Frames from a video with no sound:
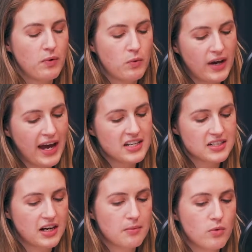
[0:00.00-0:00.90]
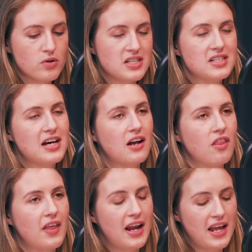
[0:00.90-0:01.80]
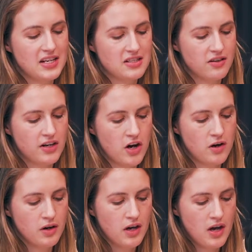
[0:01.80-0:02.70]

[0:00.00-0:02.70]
We'll get into kind of more detail on that later, I know.